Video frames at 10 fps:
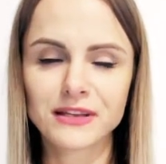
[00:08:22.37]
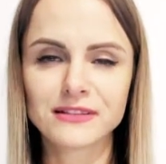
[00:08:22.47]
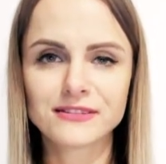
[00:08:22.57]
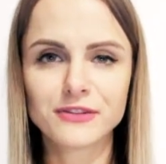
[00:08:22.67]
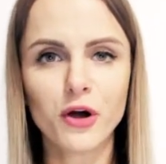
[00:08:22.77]

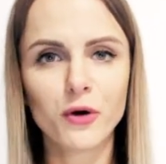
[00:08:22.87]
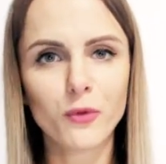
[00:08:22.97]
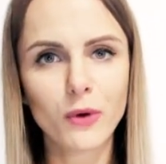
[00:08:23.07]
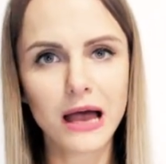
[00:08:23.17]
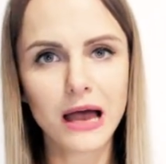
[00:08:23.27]

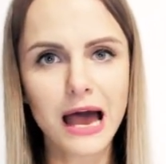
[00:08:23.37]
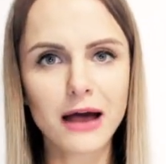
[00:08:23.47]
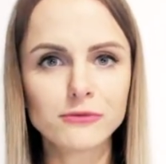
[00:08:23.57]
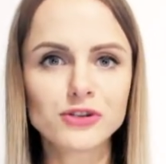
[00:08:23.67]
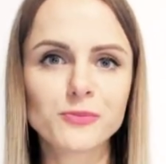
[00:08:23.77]
So
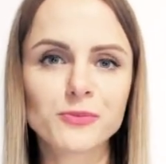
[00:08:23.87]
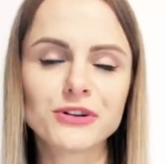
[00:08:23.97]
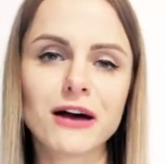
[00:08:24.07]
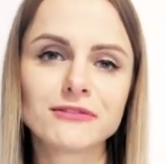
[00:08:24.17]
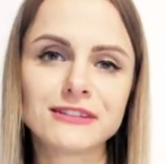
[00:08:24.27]
how would you
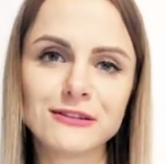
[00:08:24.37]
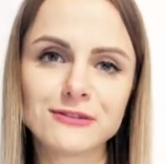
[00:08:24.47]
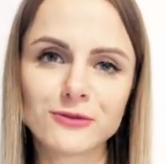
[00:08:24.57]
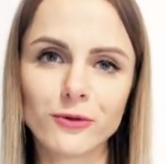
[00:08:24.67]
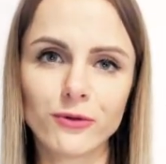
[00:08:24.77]
pronounce these
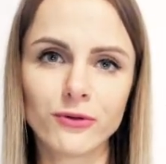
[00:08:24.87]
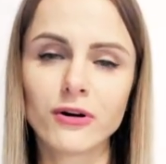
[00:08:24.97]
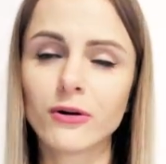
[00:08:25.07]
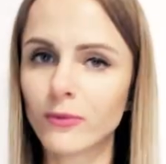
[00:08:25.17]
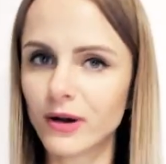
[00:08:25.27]
2
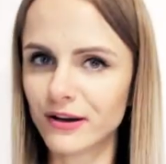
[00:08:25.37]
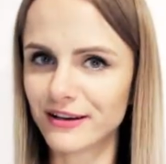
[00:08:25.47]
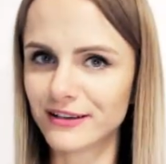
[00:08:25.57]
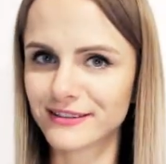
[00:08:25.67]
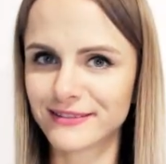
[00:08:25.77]

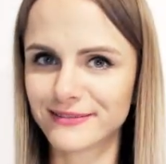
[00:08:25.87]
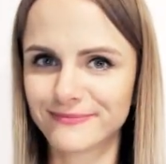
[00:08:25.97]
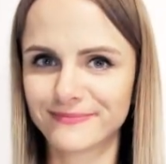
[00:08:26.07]
words?